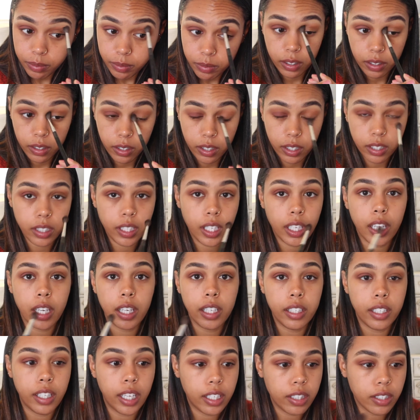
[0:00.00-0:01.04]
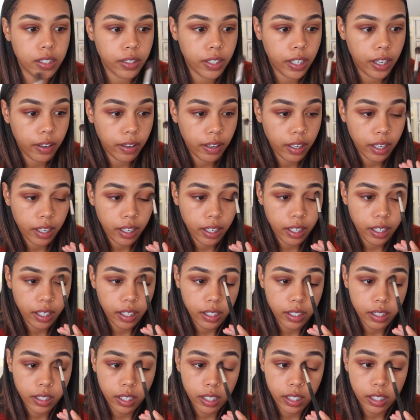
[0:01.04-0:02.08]
It's just like a desert out here.
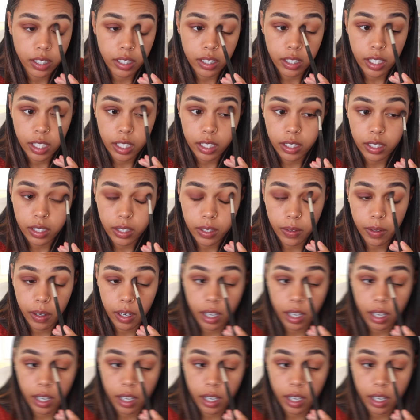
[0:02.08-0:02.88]
It just gets too